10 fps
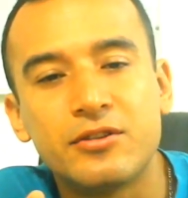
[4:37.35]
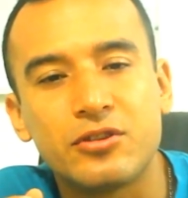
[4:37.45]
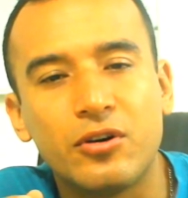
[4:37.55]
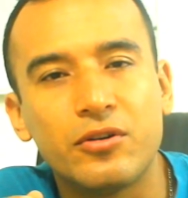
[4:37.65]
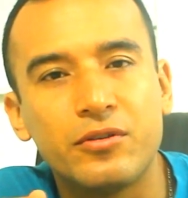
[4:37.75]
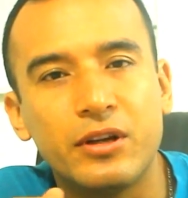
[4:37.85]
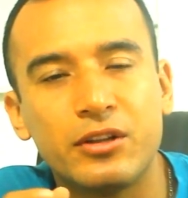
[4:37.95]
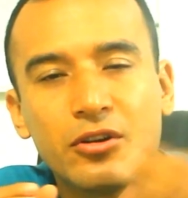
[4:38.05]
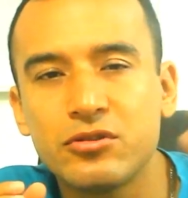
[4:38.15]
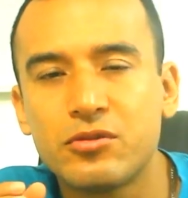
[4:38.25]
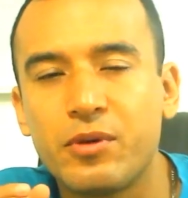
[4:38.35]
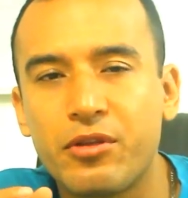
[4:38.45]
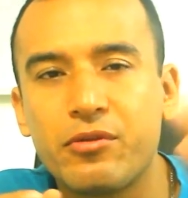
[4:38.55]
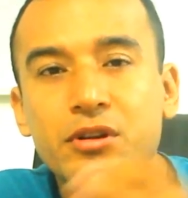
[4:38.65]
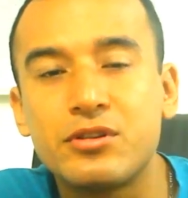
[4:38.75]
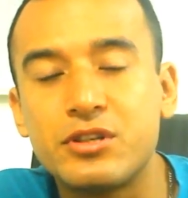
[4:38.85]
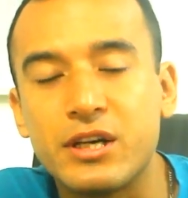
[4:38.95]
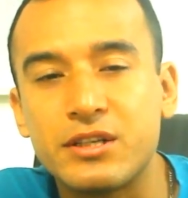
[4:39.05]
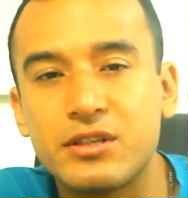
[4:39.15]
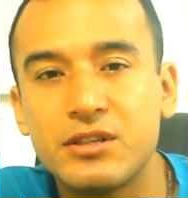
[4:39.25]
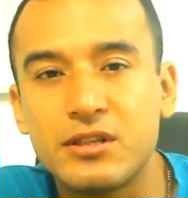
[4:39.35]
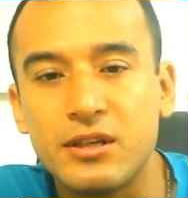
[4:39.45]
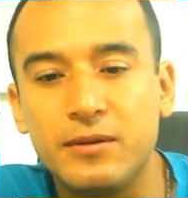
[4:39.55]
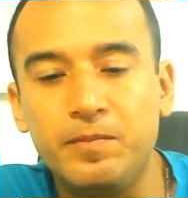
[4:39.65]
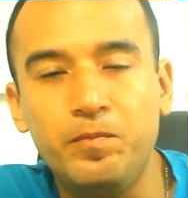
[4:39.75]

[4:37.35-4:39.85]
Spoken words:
So those are my 3 suggestions.